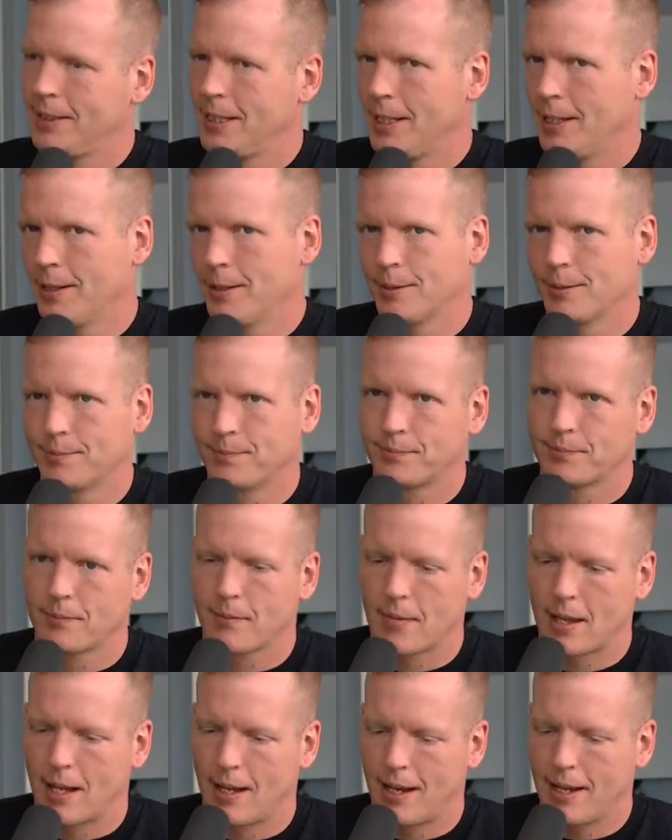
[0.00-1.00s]
you know,
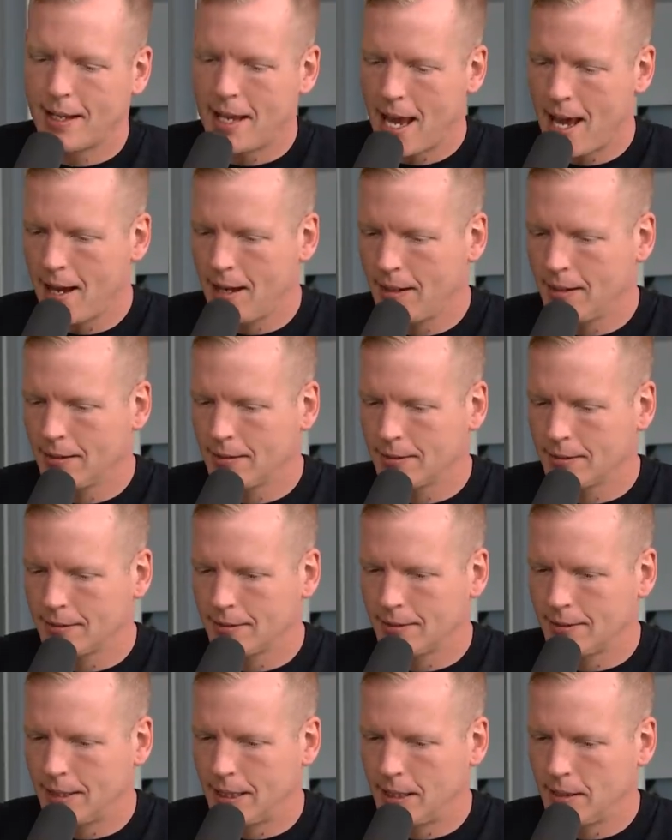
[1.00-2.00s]
again,
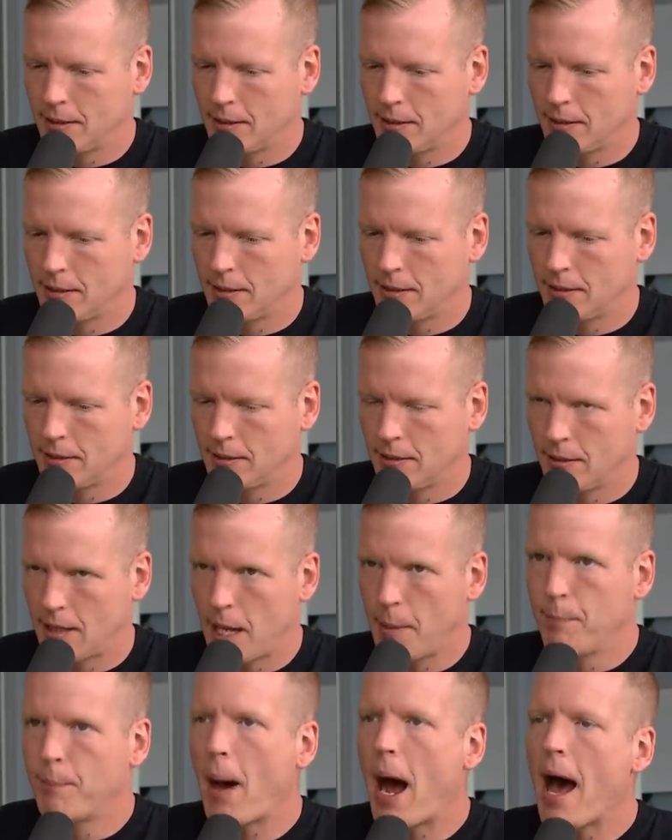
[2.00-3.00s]

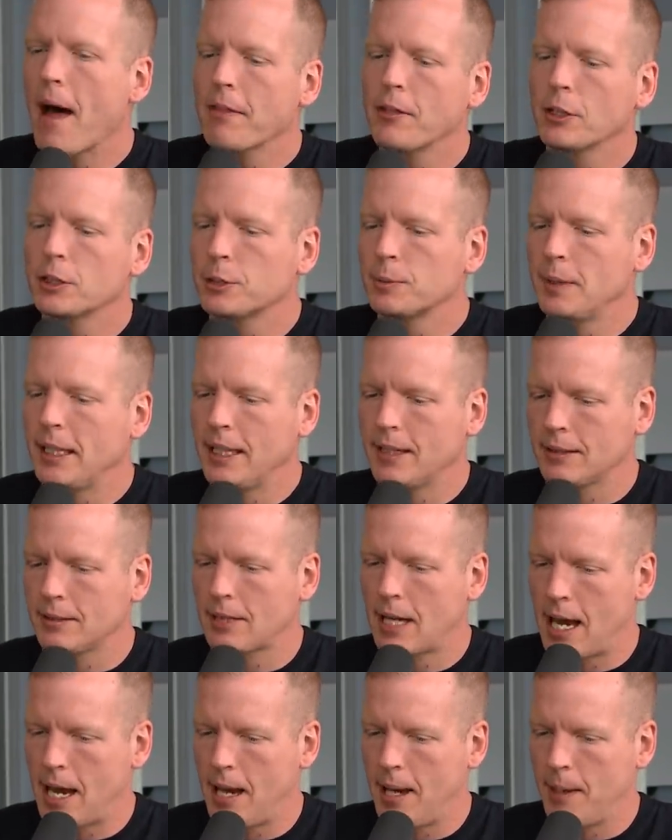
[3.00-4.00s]
it bothers me at
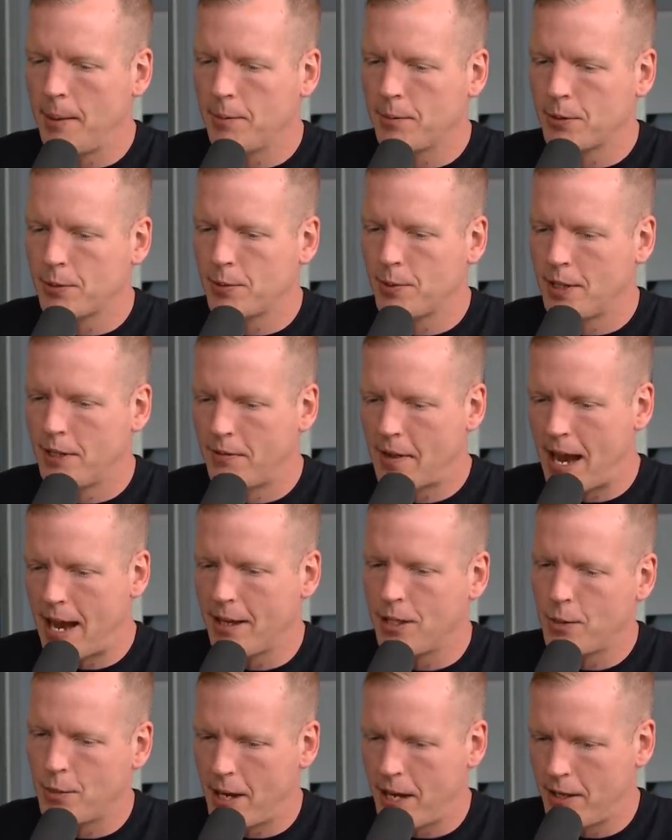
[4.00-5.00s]
times with
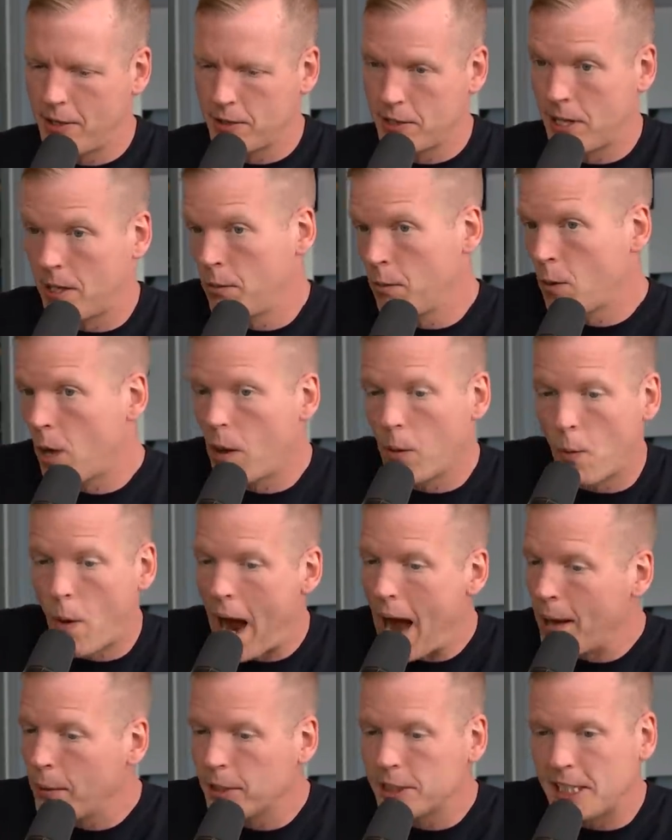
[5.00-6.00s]
evaluators that what
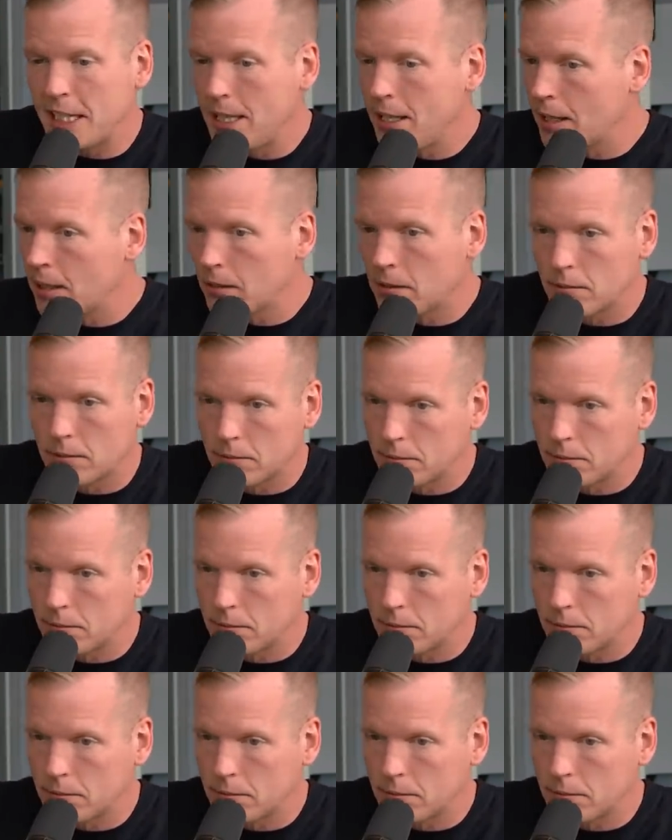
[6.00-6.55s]
why was he at